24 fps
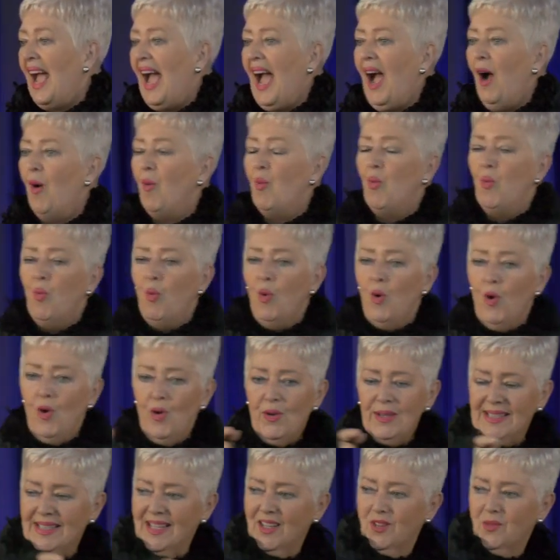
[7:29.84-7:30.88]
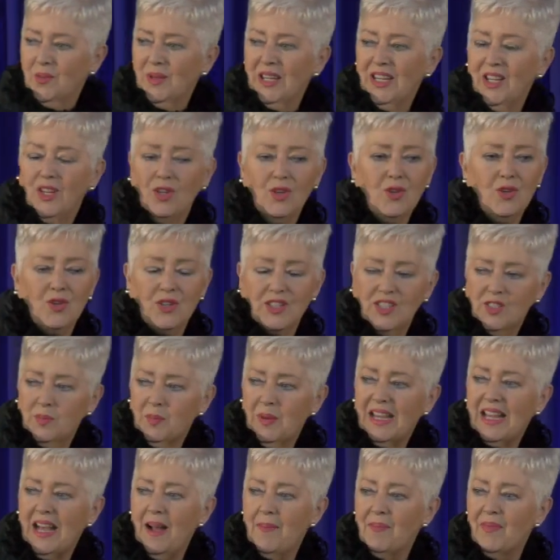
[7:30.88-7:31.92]
Our words that we use
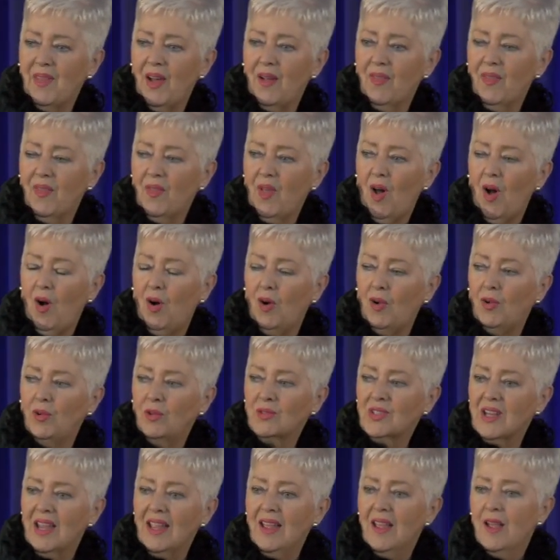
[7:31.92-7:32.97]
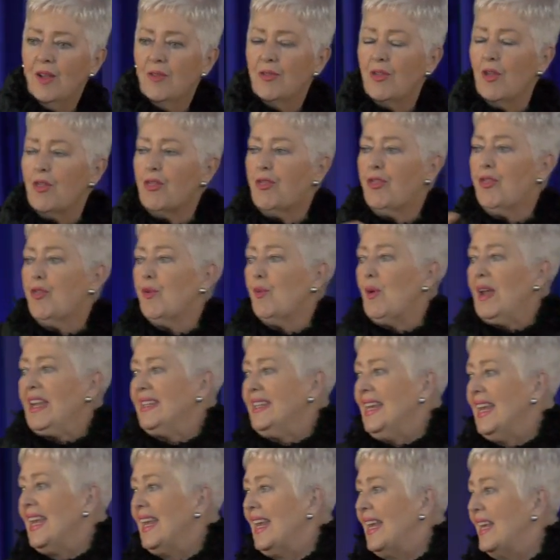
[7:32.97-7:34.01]
become the, the, old, the
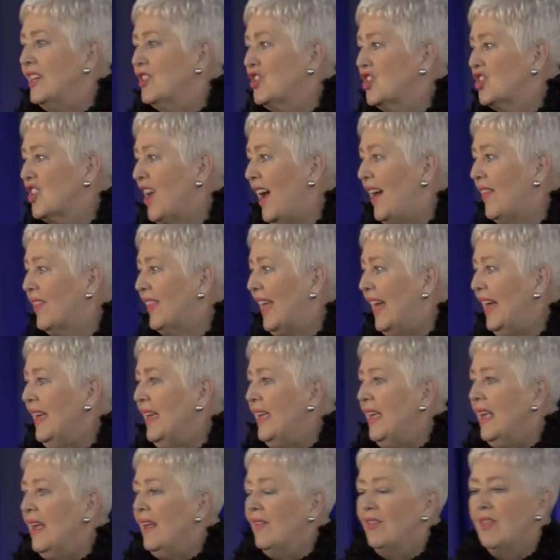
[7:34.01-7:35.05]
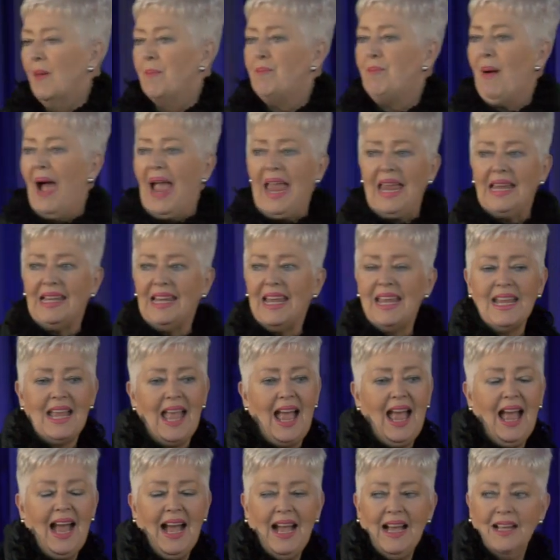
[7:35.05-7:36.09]
threatening each other, the bailing
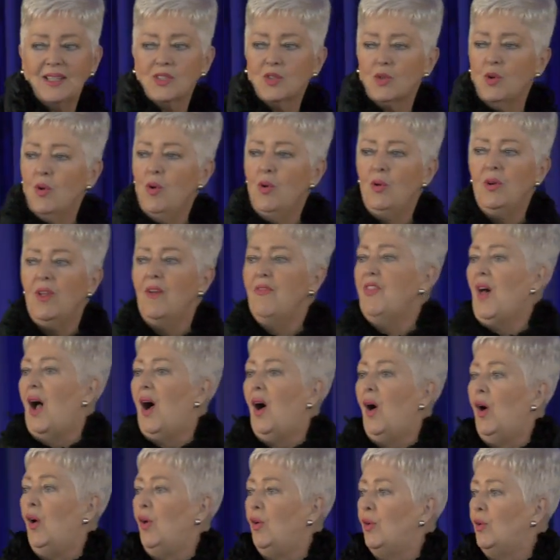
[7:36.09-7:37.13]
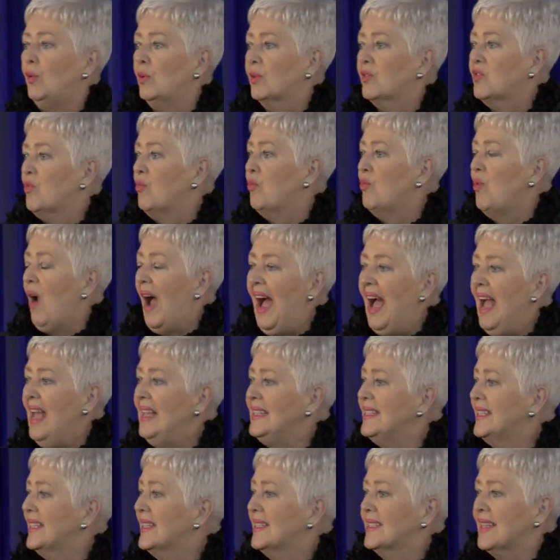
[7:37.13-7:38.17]
out, all of the old
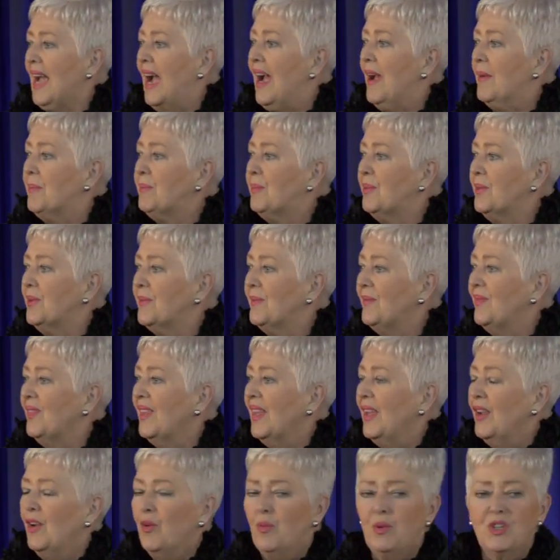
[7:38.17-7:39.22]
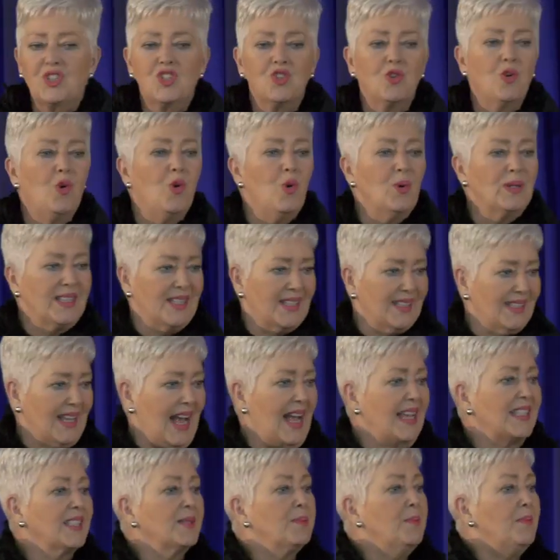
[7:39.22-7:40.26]
rises up which causes
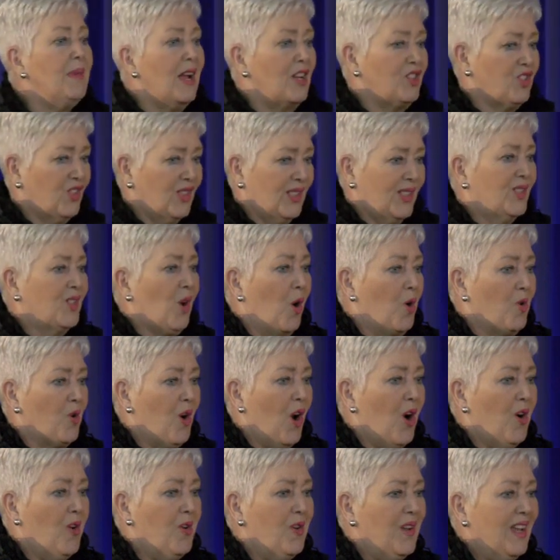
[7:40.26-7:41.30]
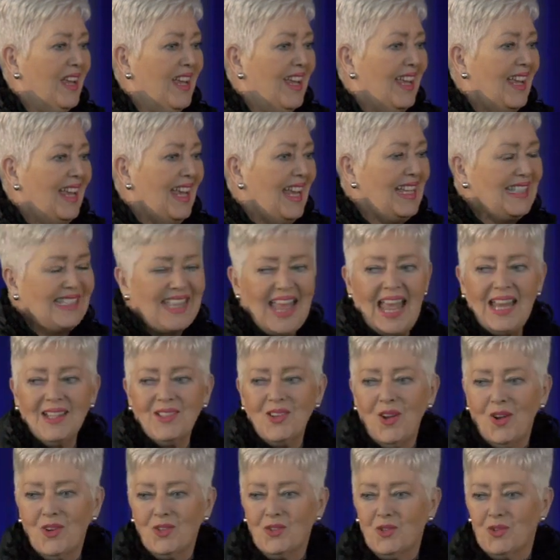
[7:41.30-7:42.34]
us much sorrow. Is
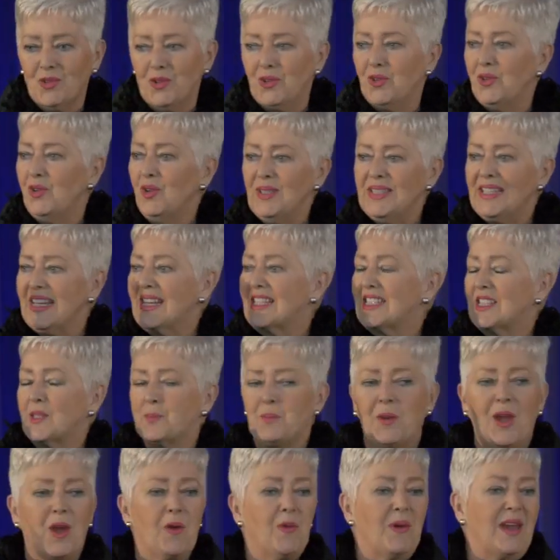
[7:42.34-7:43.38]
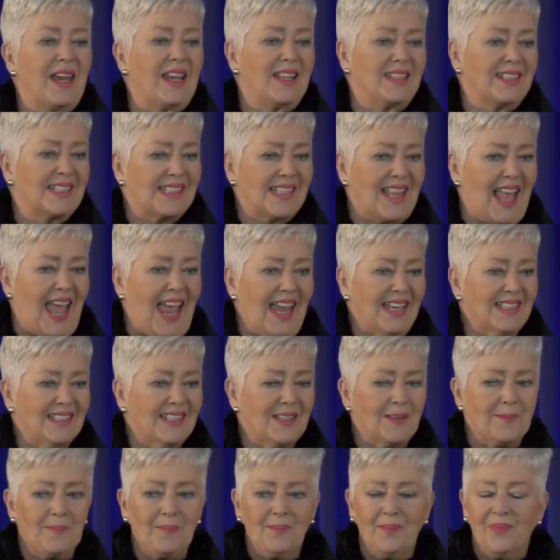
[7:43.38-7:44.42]
that not true? Who's experienced that?